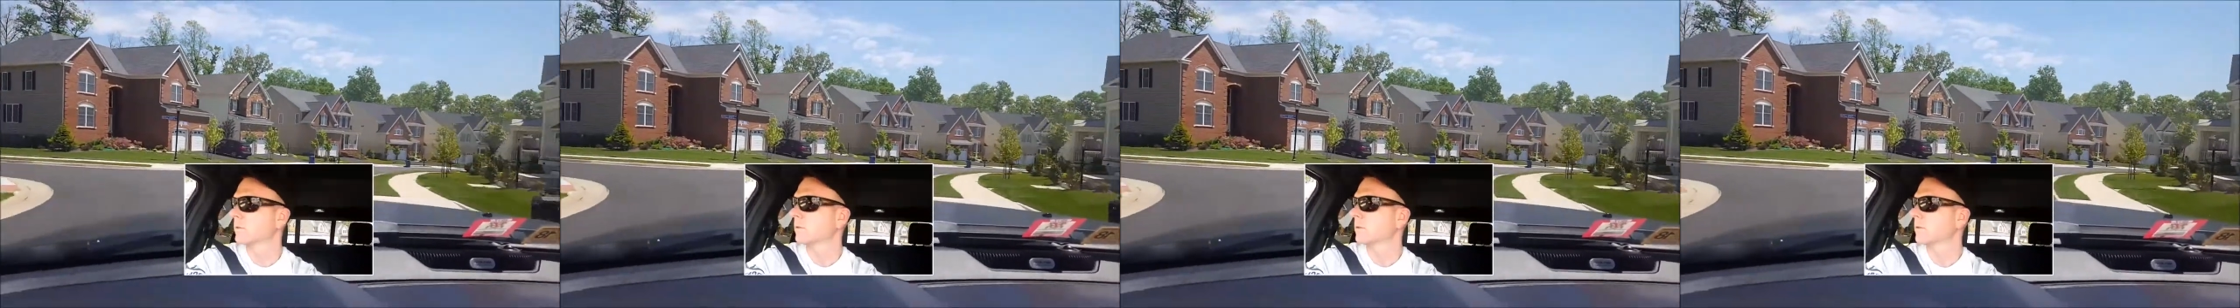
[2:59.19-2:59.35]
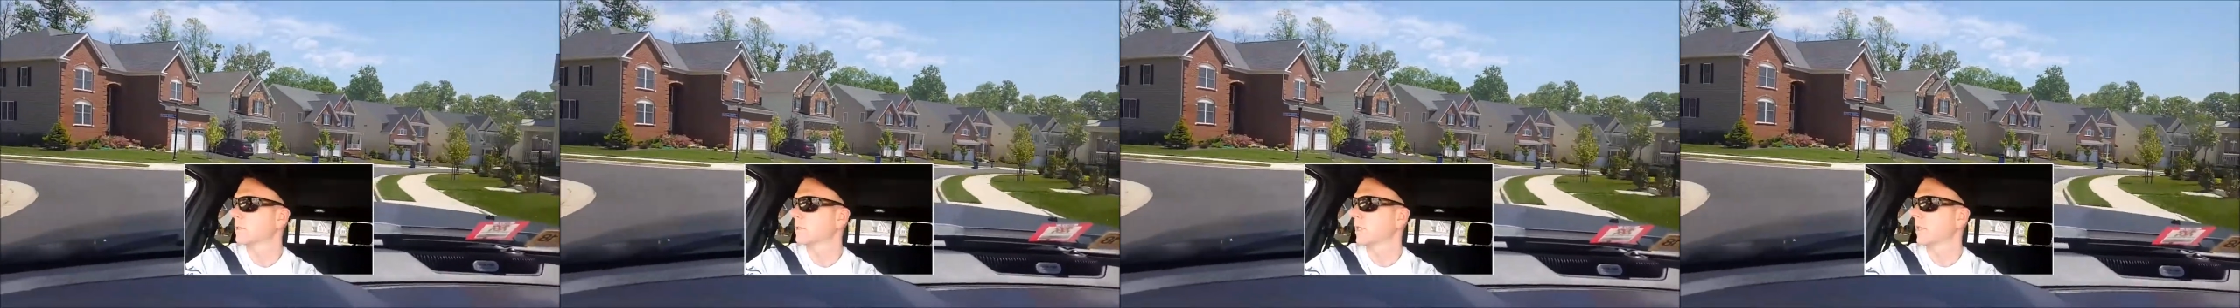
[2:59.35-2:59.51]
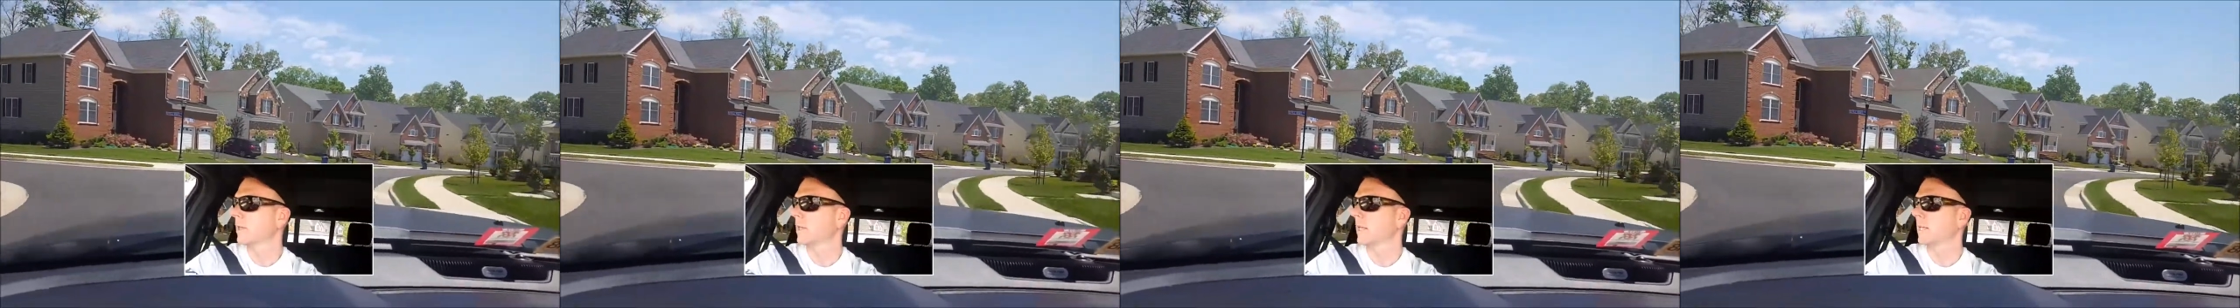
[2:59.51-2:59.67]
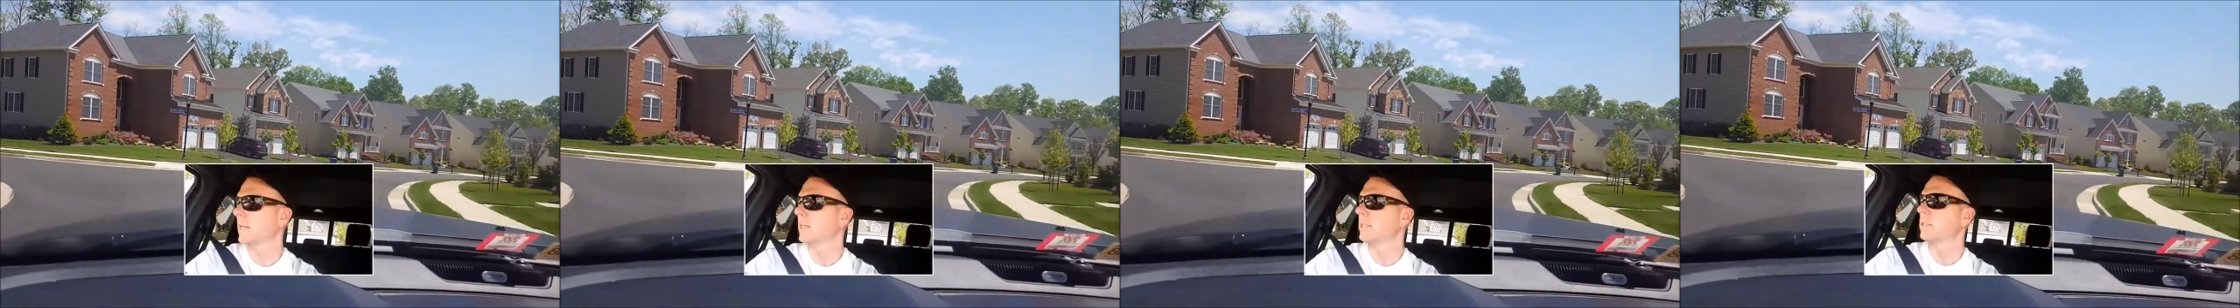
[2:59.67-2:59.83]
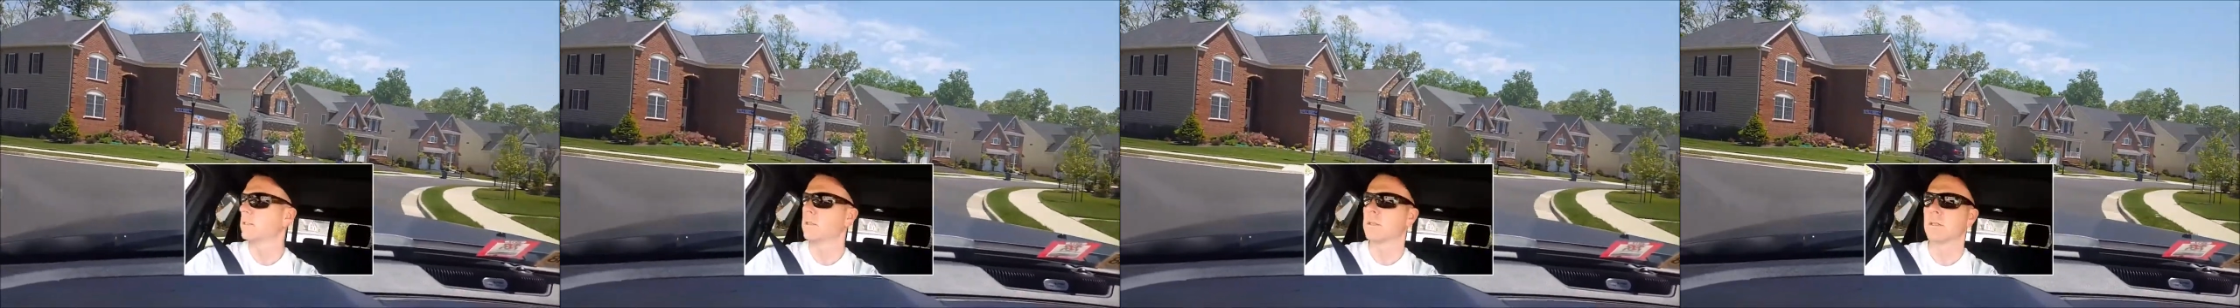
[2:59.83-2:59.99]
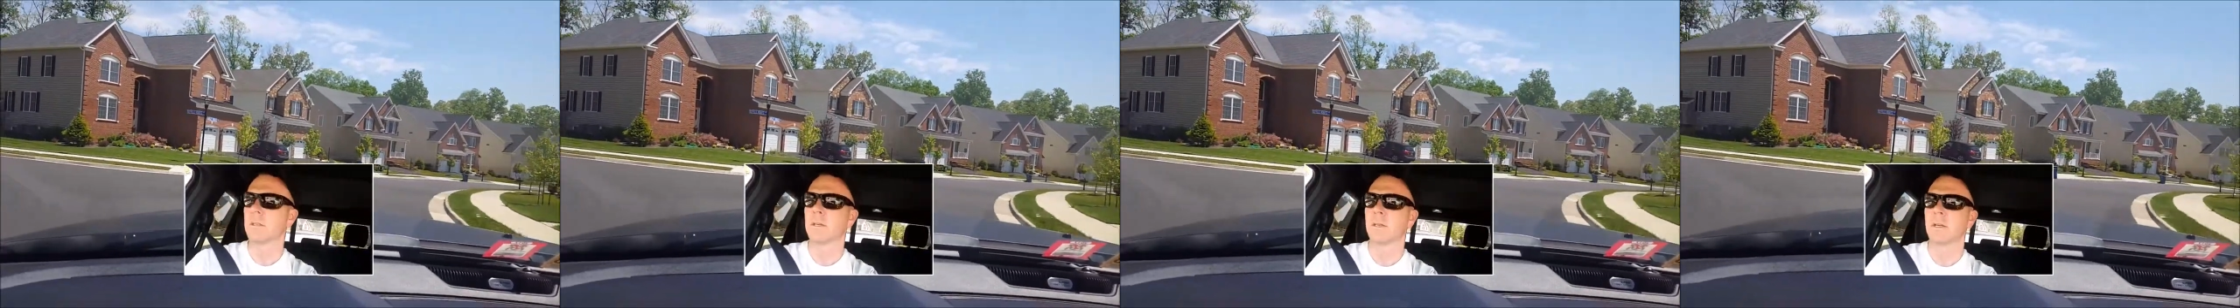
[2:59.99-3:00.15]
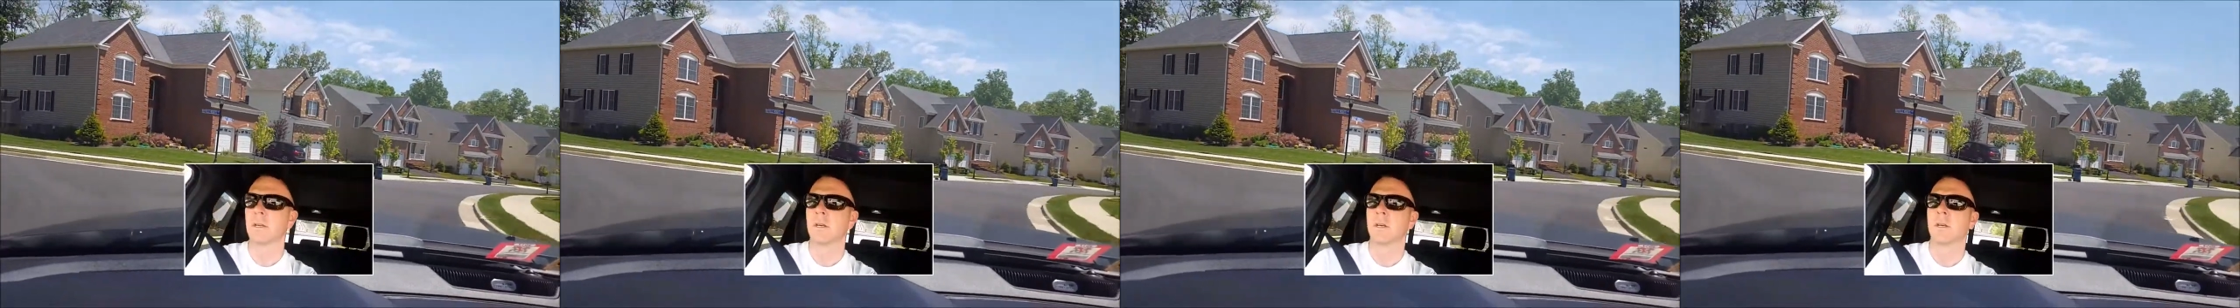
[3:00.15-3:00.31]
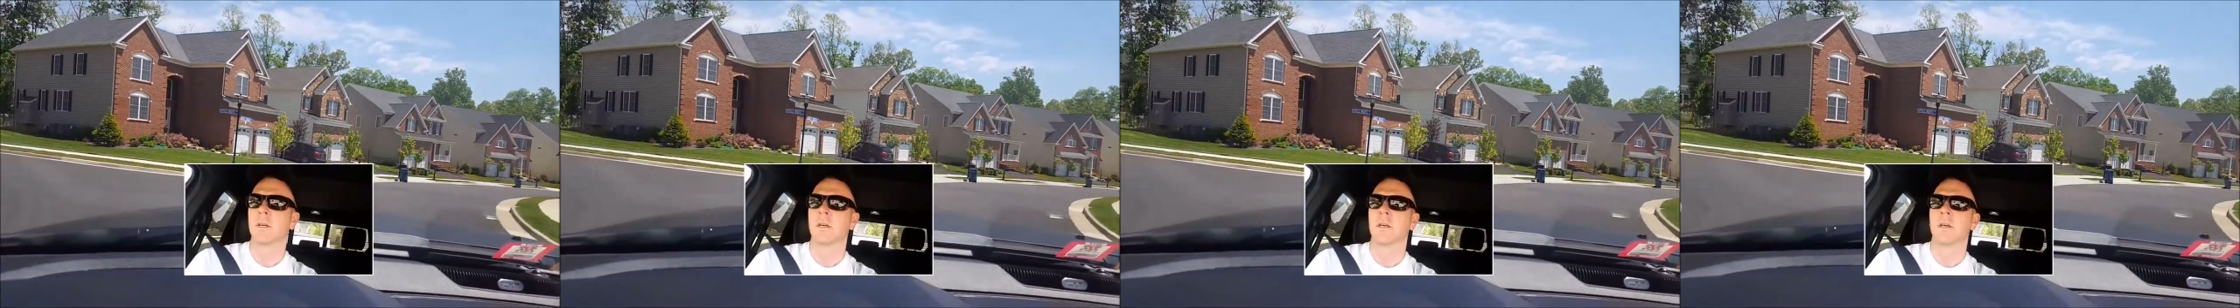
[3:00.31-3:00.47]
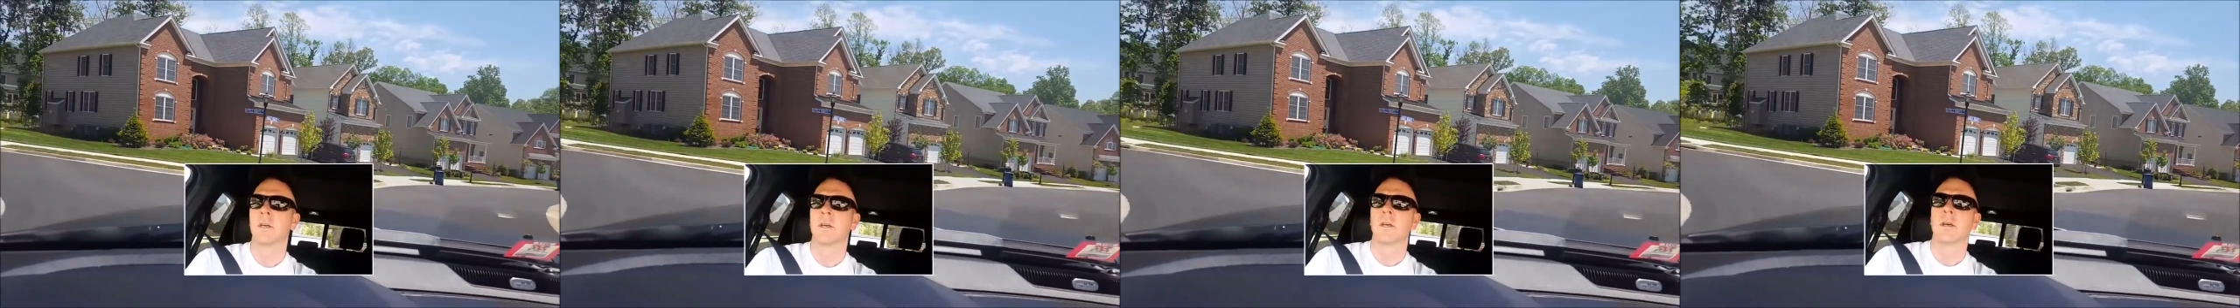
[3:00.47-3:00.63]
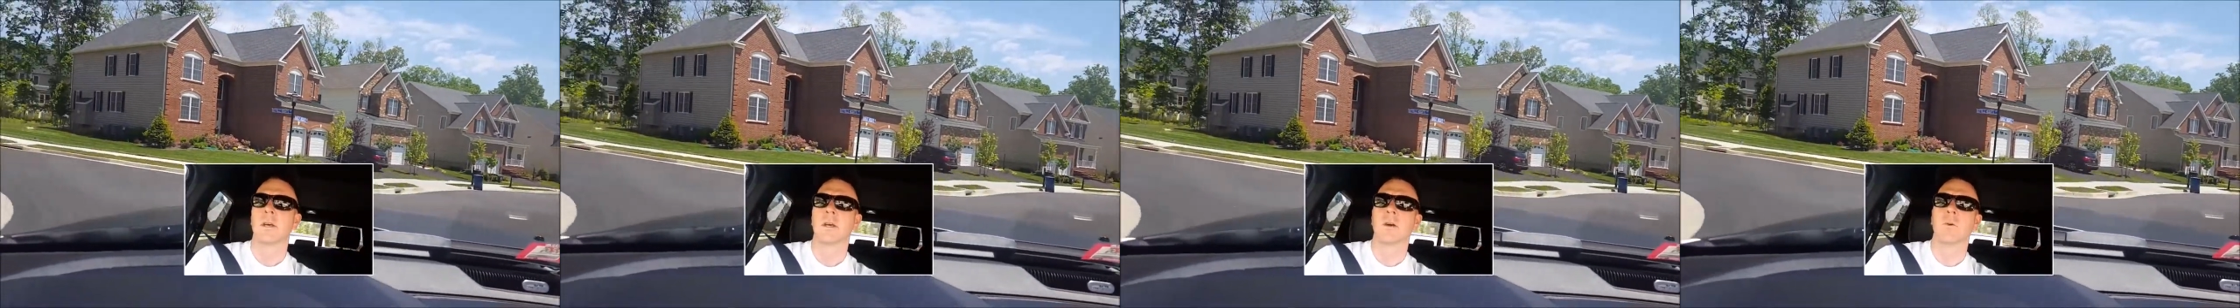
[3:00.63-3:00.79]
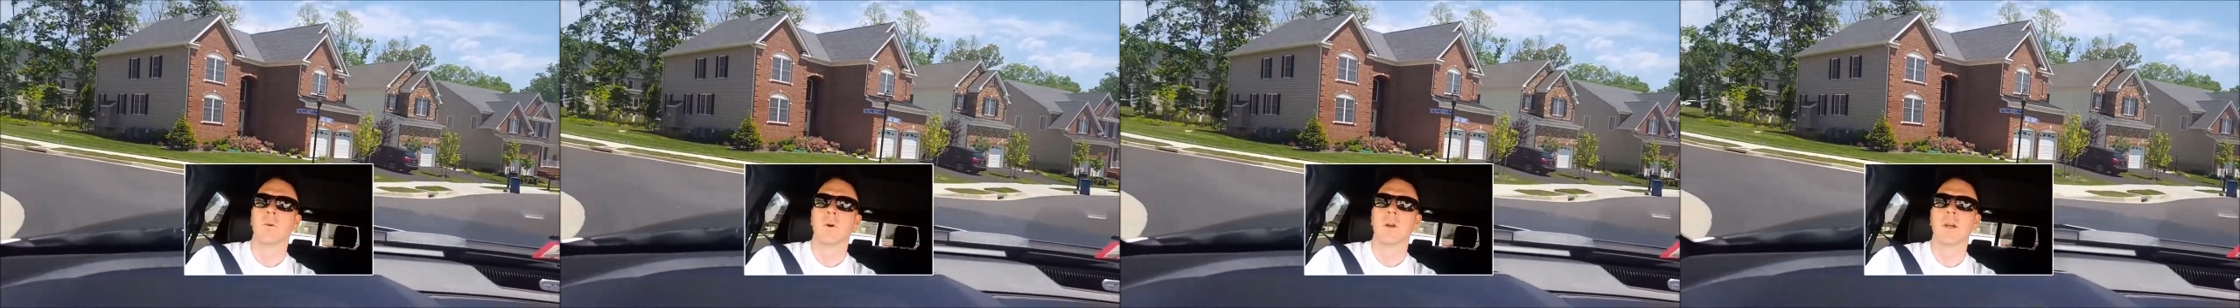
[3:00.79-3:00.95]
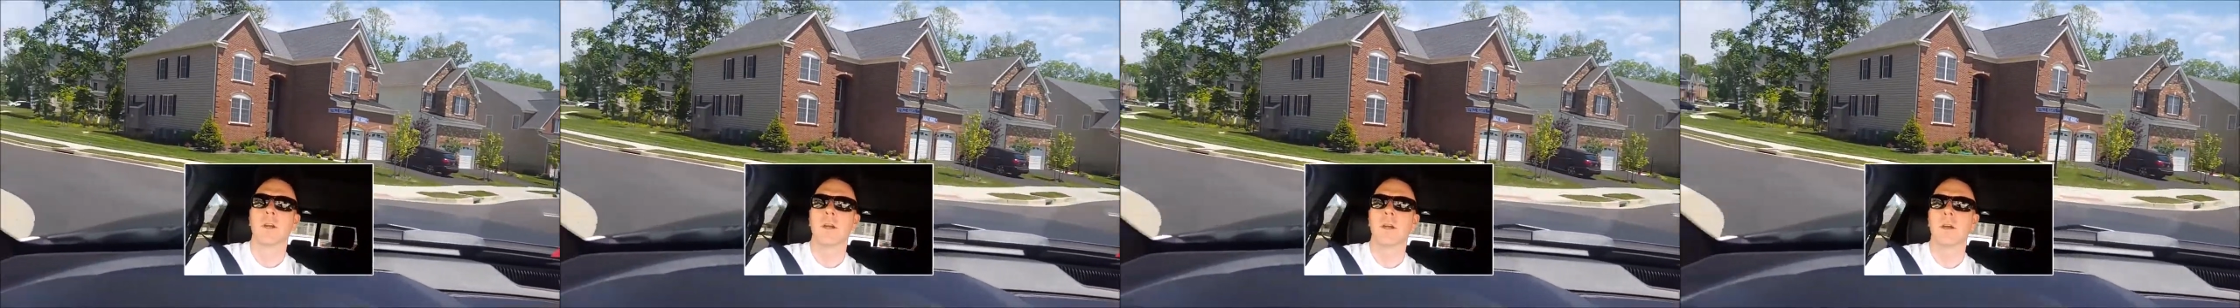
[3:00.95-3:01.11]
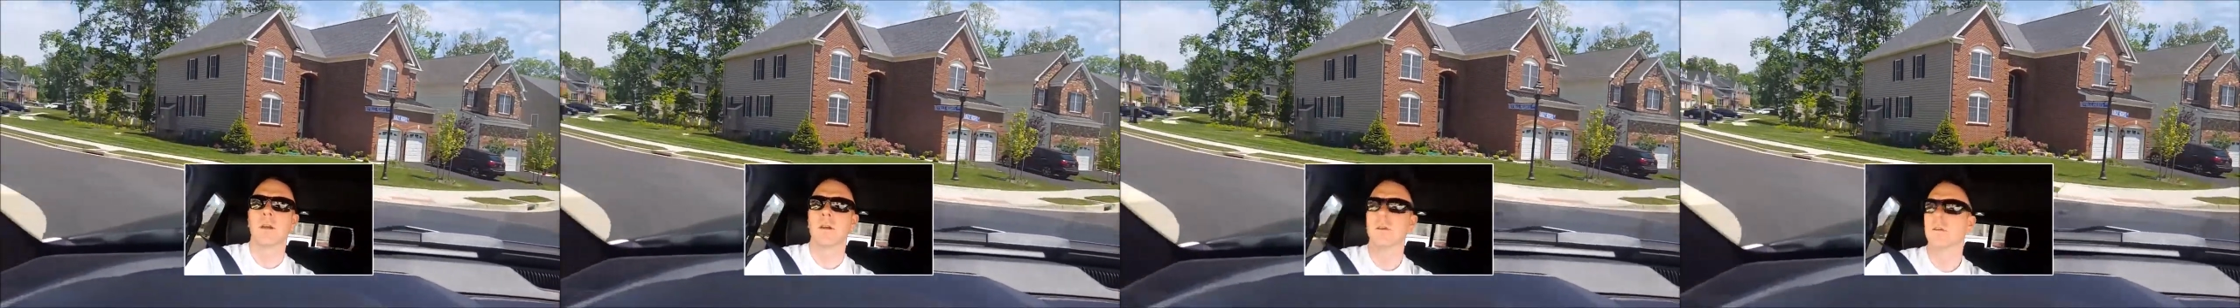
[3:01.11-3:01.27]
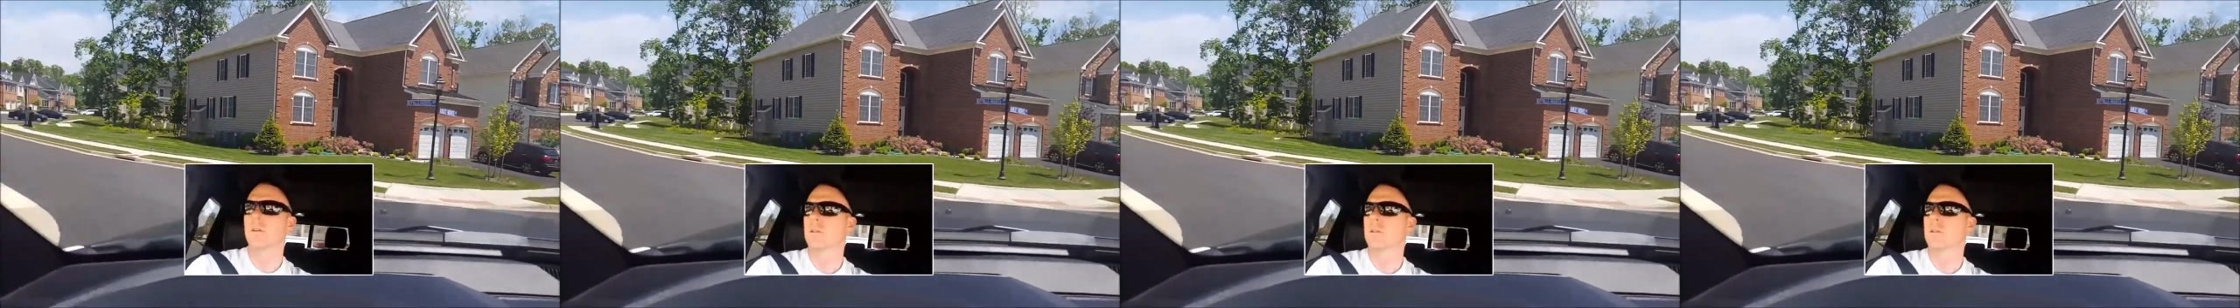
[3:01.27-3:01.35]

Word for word: to say the least. And we're here,